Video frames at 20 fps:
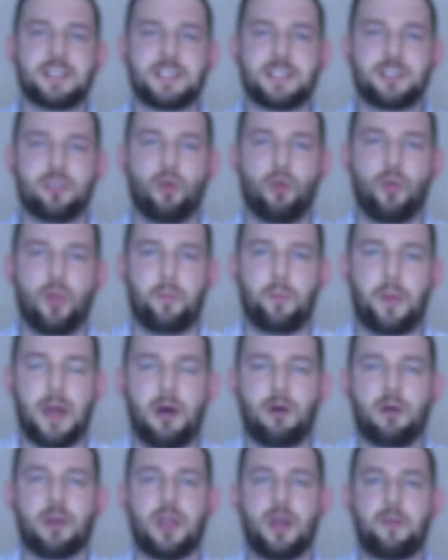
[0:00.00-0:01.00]
is all
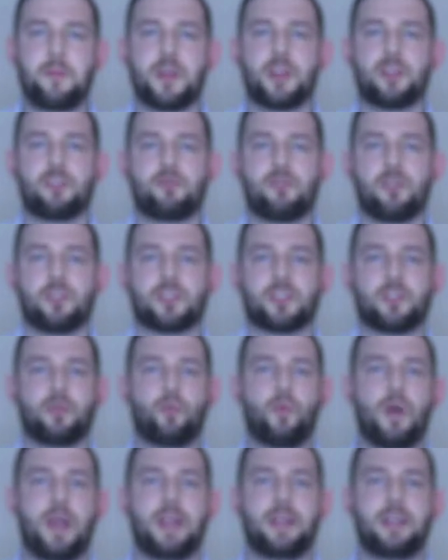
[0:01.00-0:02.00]
about coming across the
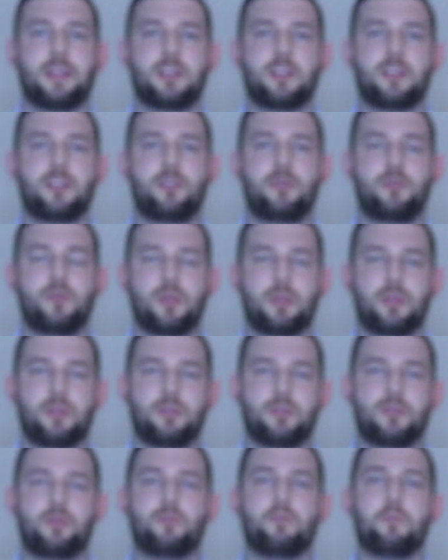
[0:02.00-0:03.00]
way that you
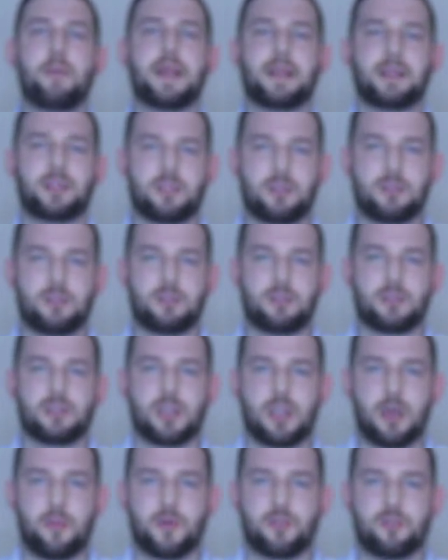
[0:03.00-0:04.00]
meant to
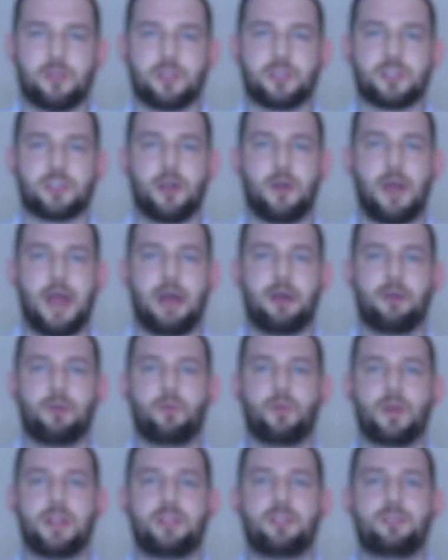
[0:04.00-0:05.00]
come across. So
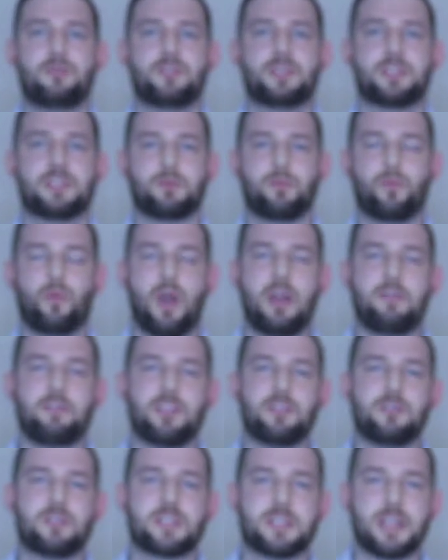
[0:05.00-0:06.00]
whatever
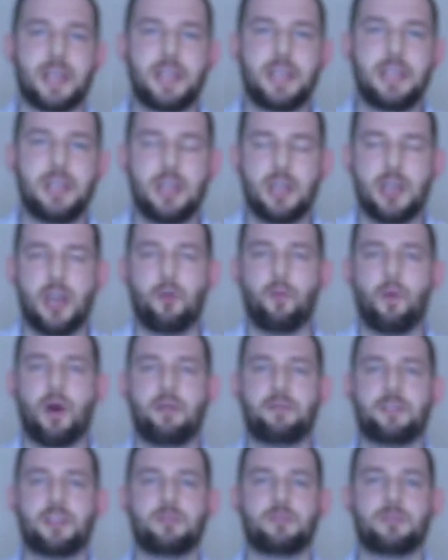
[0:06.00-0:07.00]
you say and
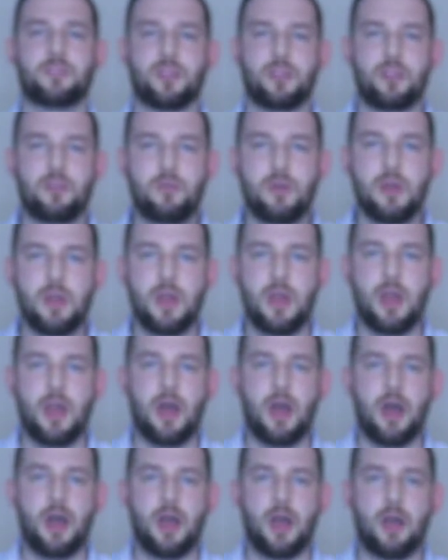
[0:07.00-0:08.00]
whatever you do
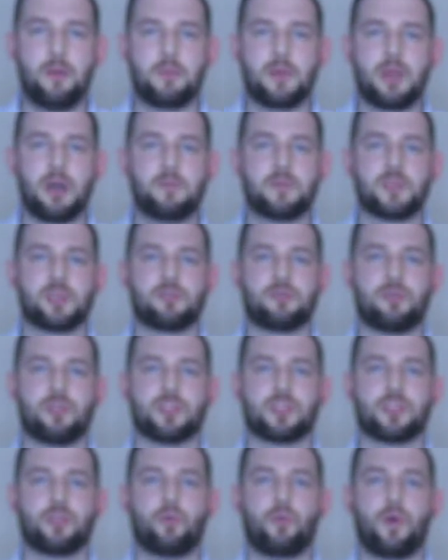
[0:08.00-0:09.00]
comes
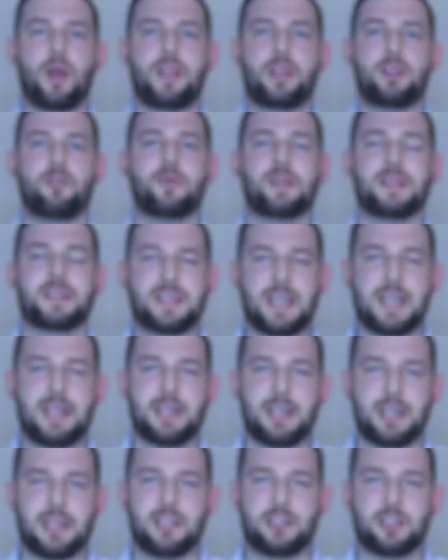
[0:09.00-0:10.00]
across the way you
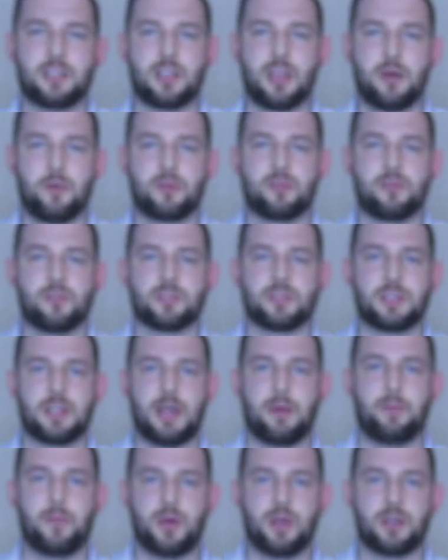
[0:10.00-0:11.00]
intended it to come across to
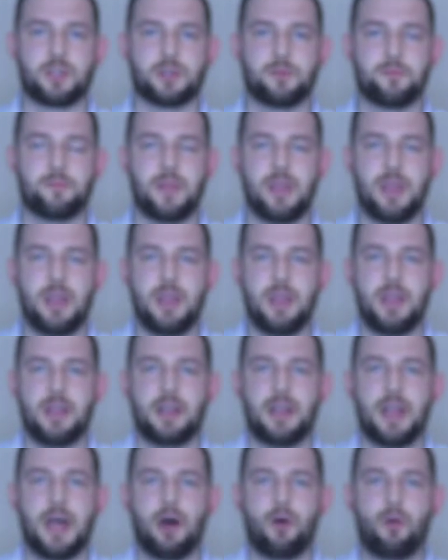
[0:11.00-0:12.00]
that person.
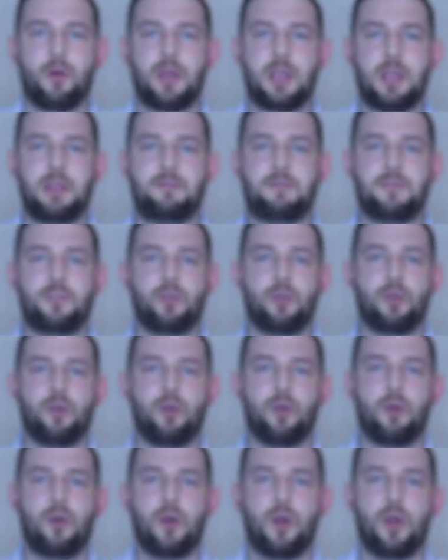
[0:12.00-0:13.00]
Now, if
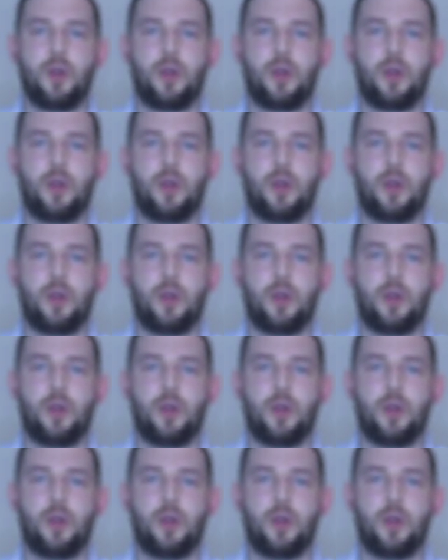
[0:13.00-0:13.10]
you